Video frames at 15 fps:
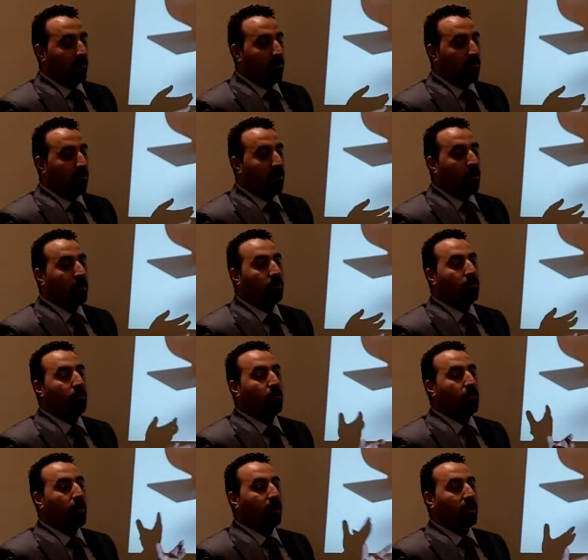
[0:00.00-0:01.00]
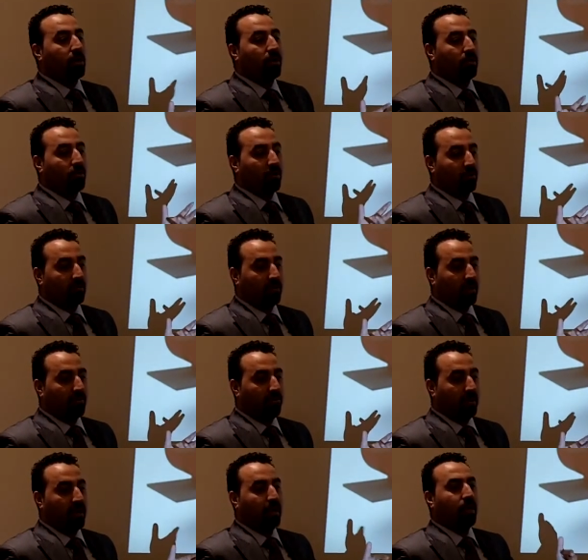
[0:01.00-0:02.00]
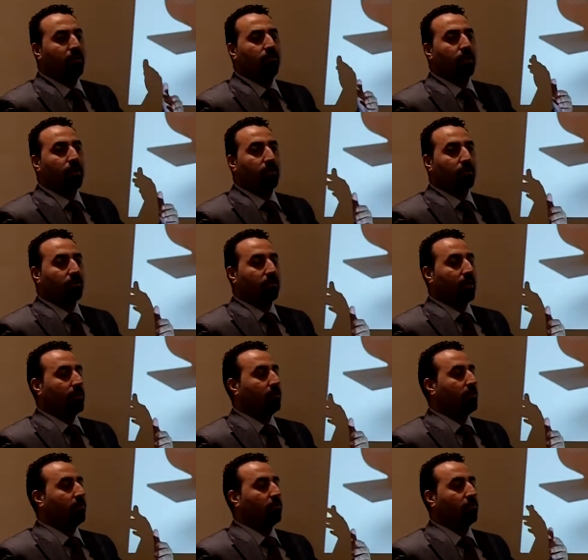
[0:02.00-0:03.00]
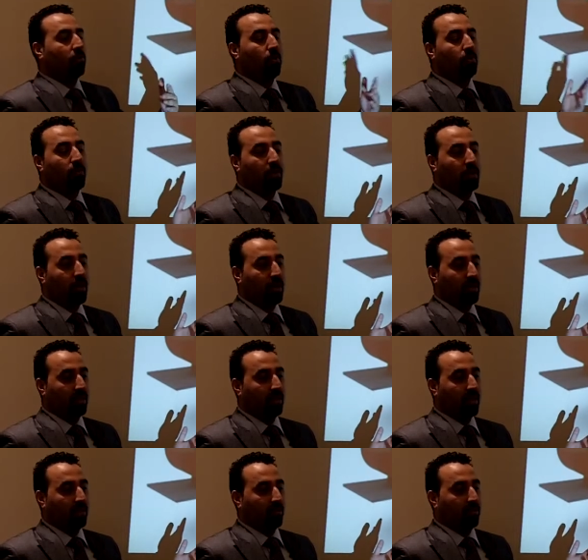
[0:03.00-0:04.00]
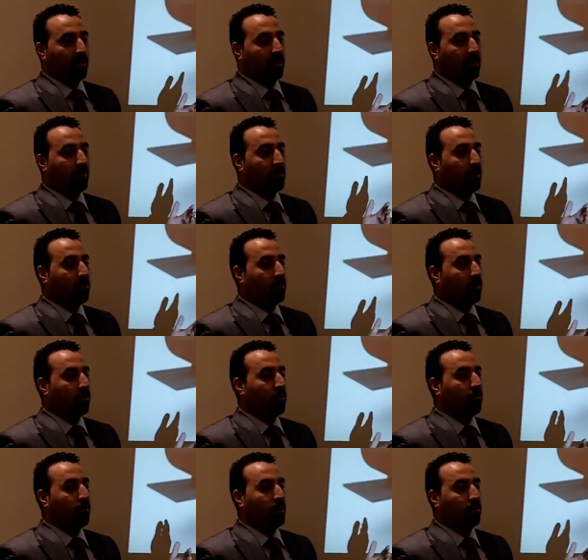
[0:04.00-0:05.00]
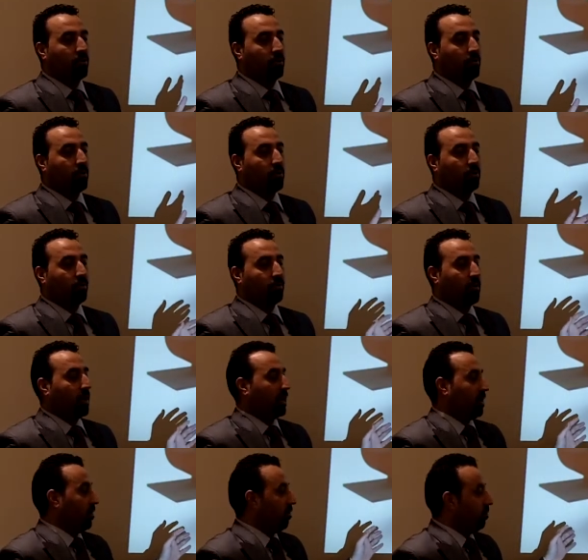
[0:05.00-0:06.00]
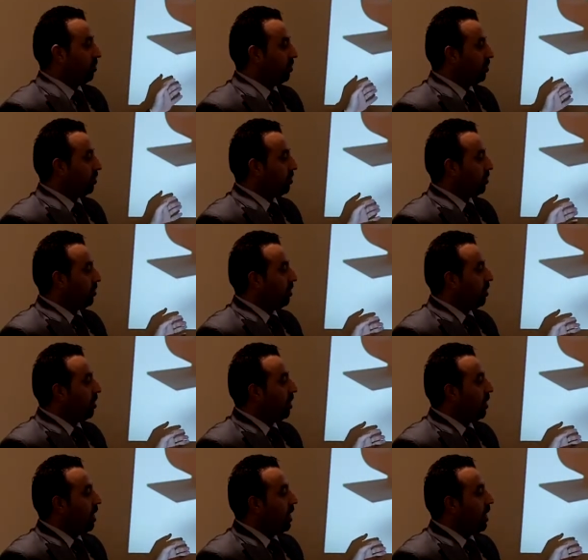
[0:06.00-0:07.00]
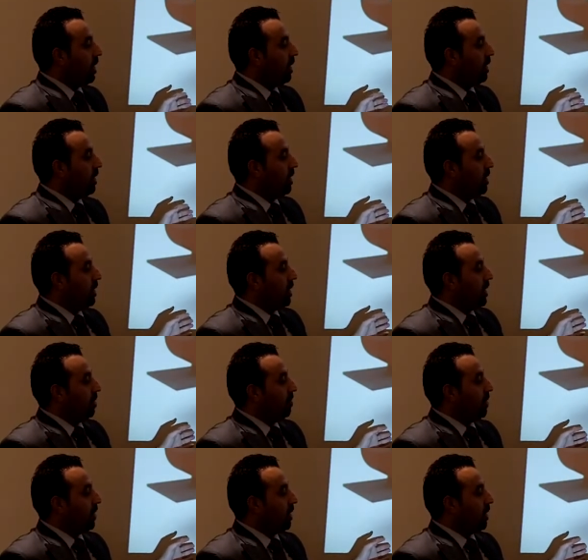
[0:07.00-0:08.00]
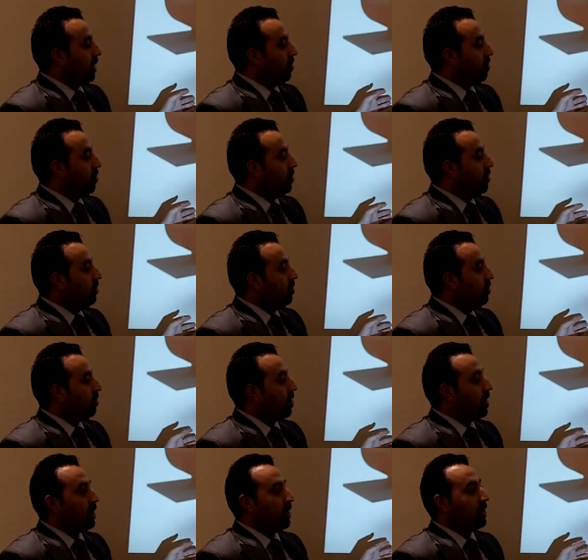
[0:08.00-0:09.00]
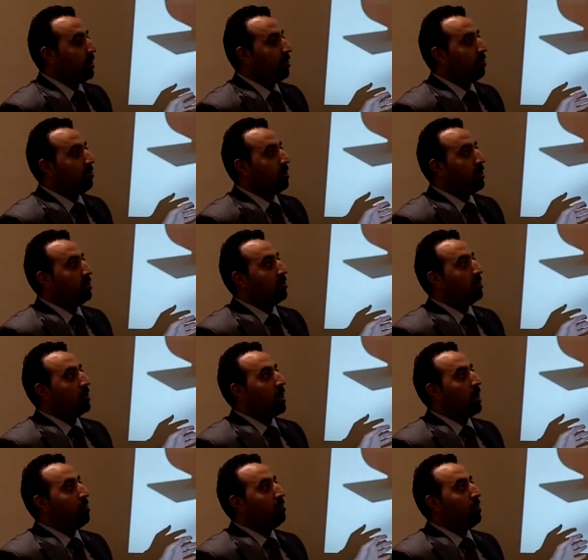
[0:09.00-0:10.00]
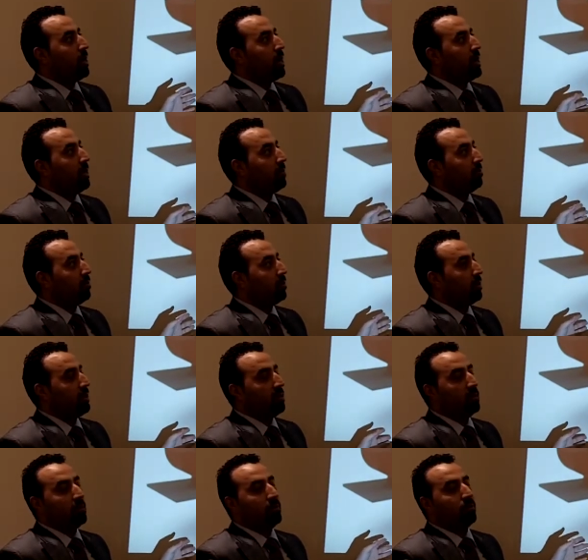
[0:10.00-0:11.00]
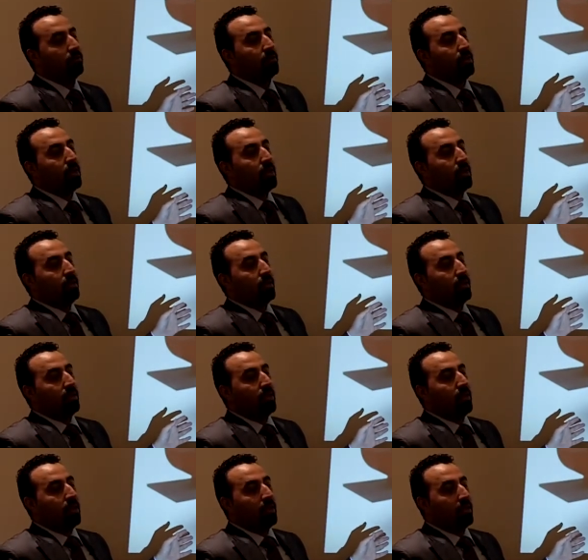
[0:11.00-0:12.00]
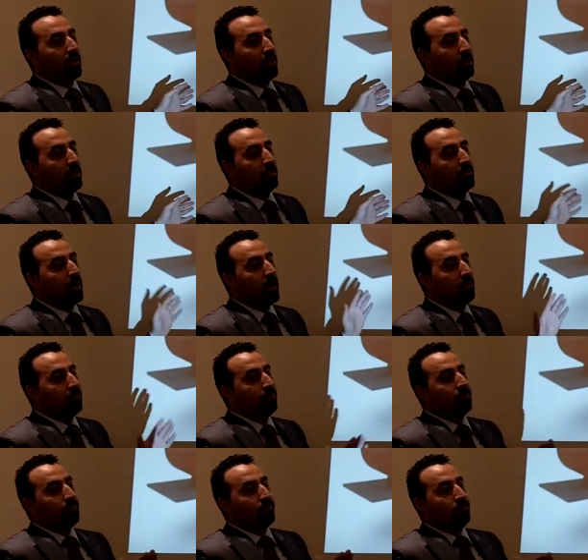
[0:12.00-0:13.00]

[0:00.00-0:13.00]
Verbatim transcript: if you want to market yourself and again we are discussing so many ideas it depends on you which one you want to pick uh, if the if you want to target the first time buyers or renters that they they just have